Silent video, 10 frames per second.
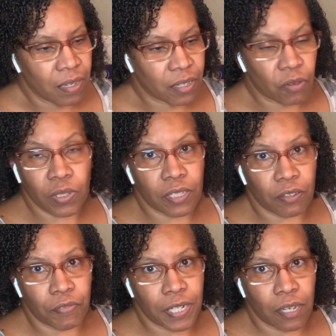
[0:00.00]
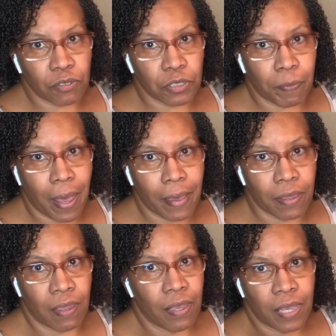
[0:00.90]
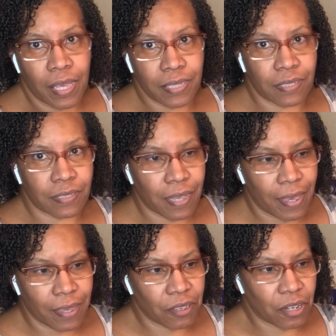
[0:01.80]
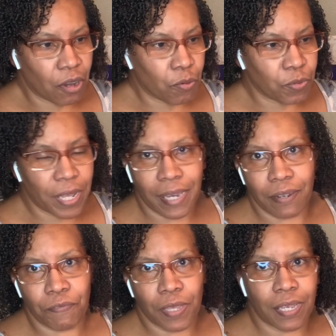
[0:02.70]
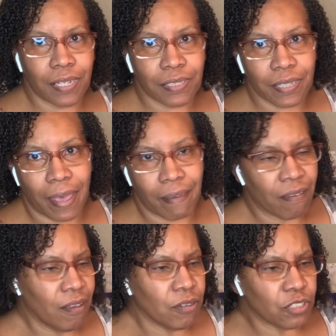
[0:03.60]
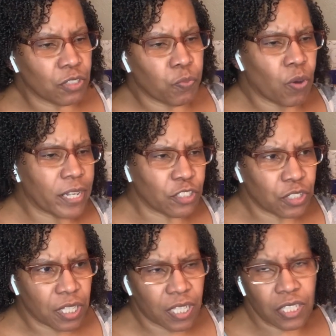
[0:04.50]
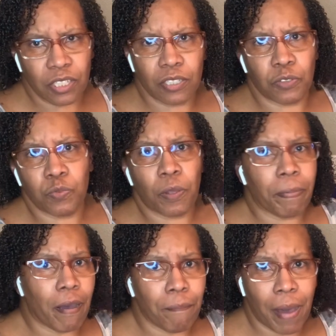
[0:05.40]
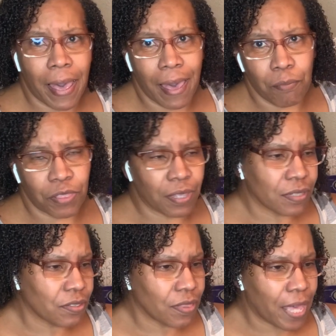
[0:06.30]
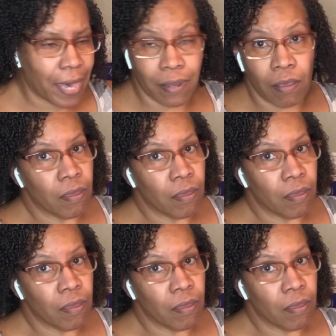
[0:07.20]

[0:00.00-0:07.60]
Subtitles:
don't link your videos to mine and say, you know, negative things like, just watch this is the problem I have with this and that.